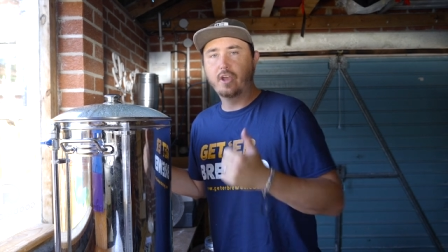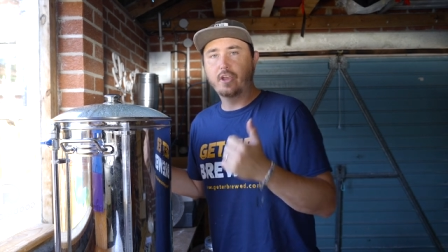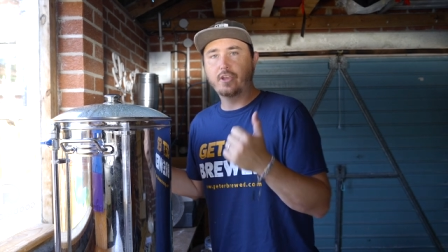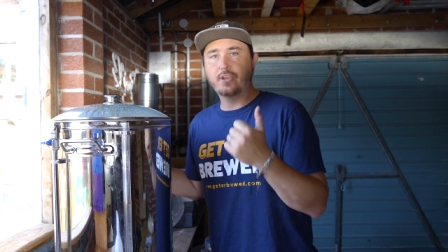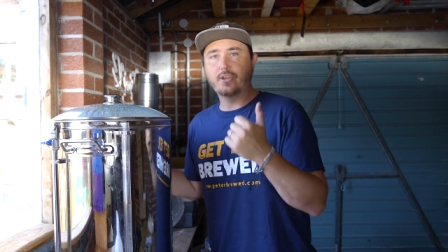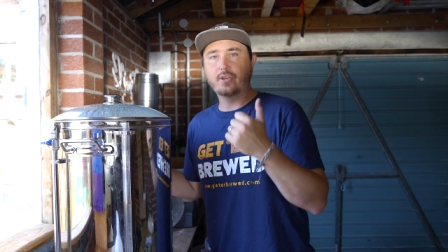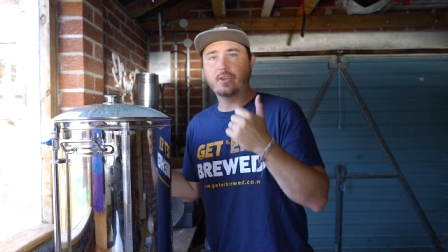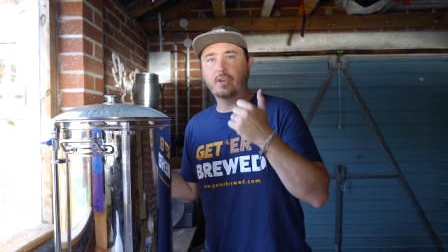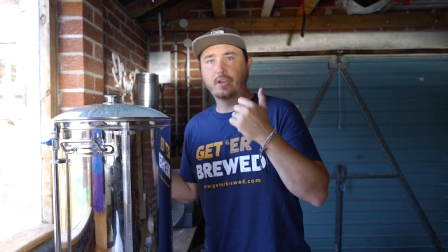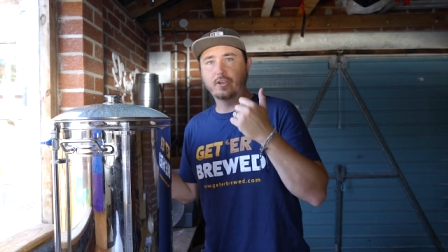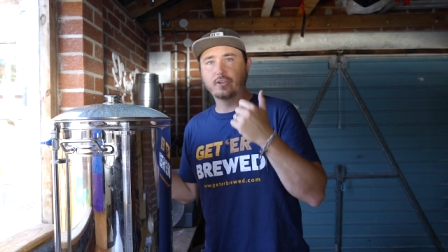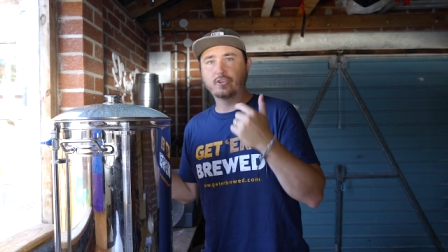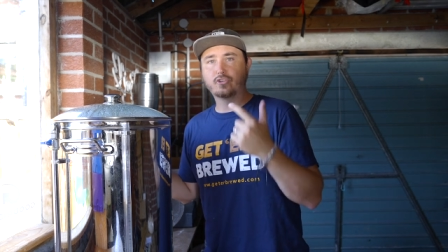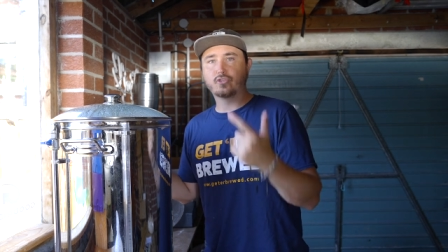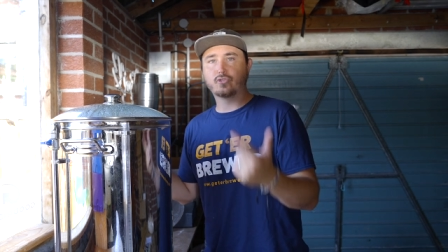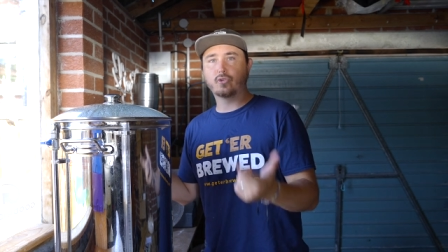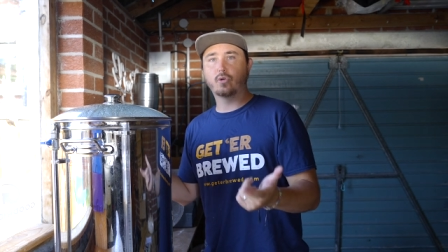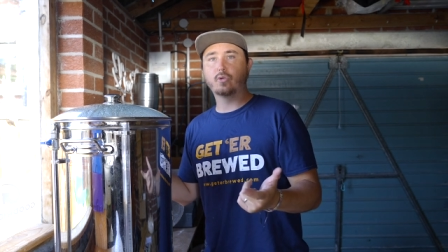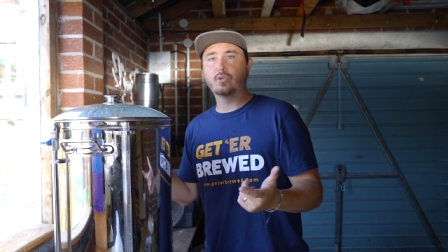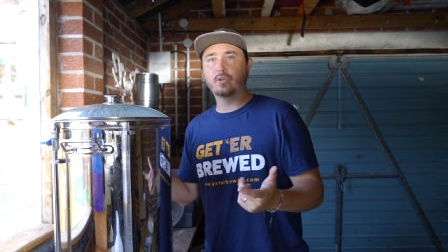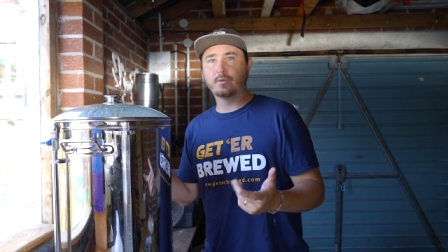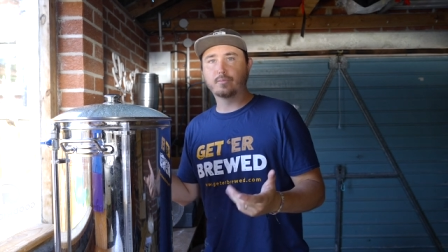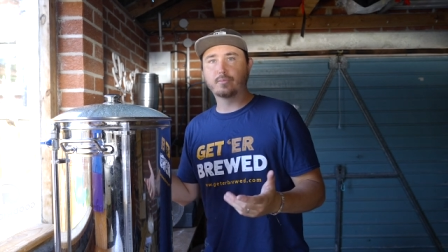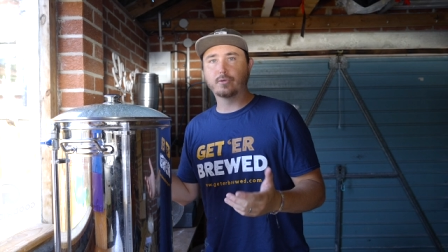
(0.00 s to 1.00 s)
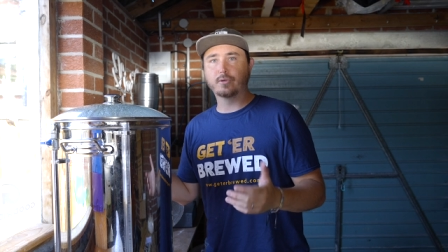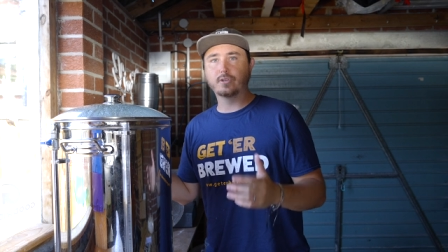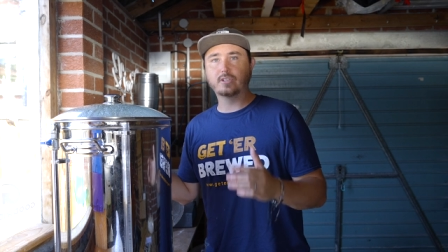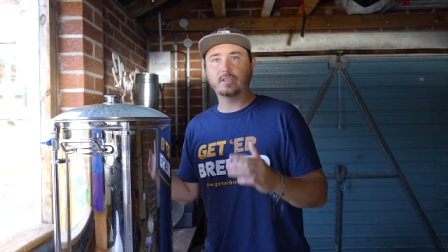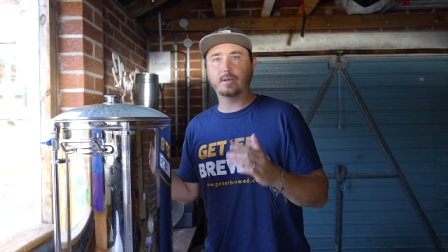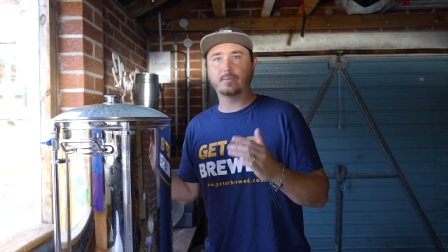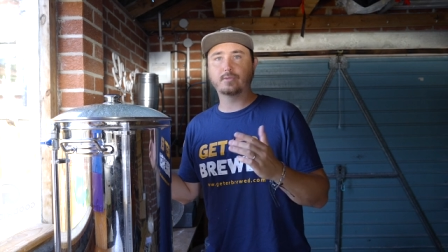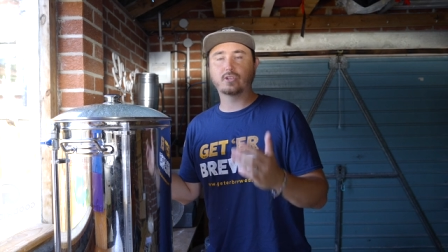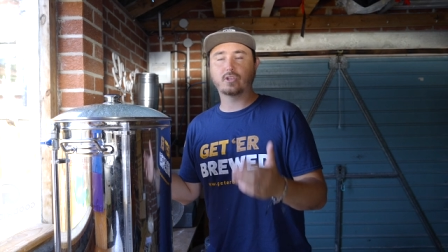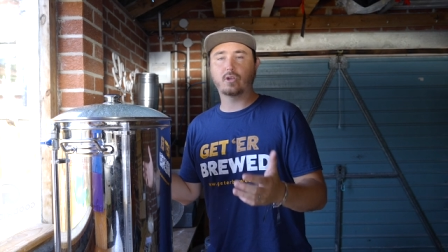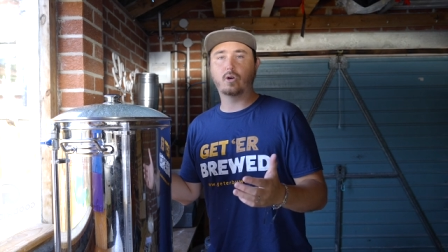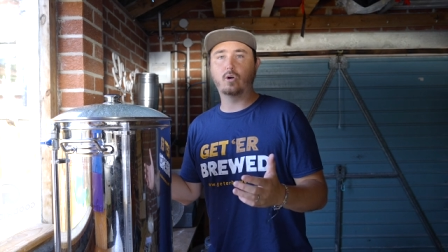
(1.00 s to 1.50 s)
you can control your brew
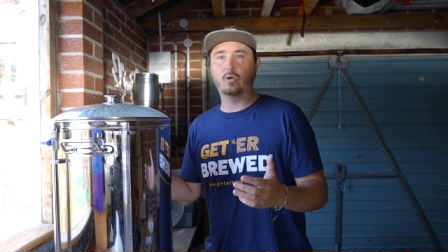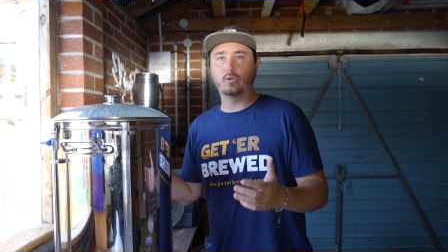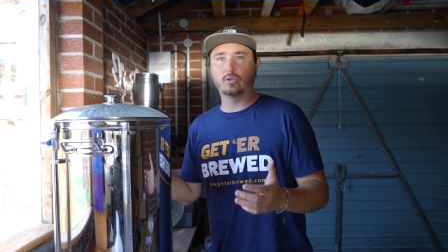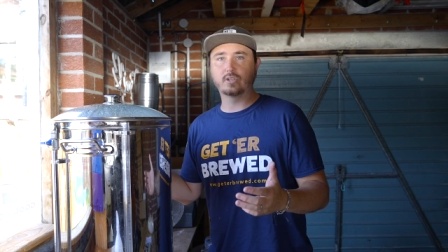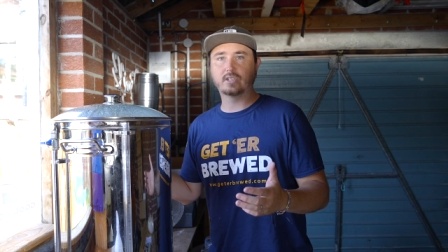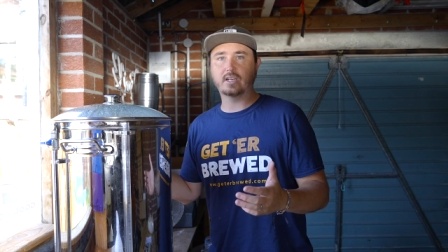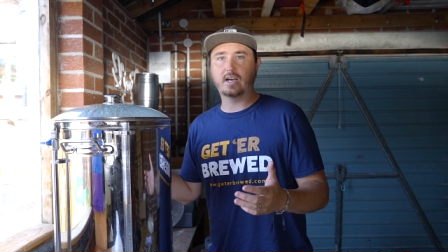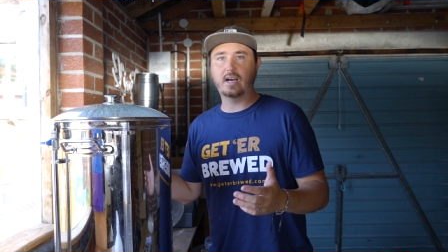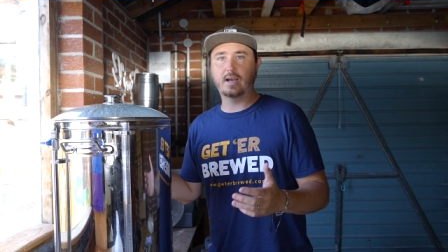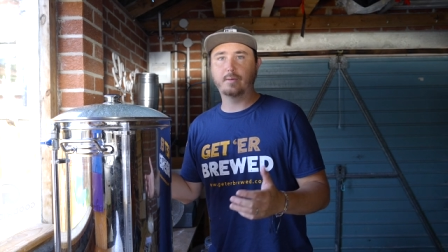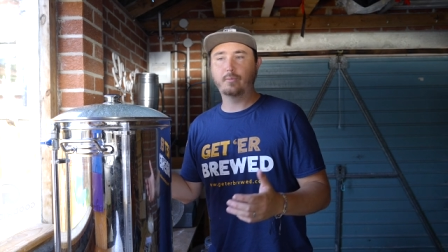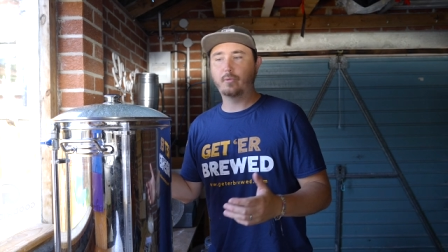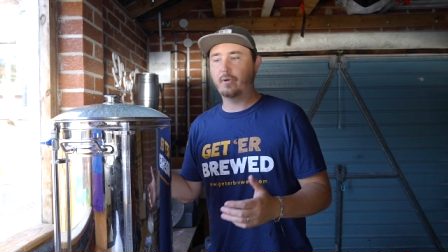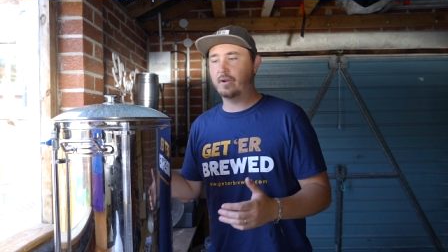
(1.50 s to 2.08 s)
temperature the whole time.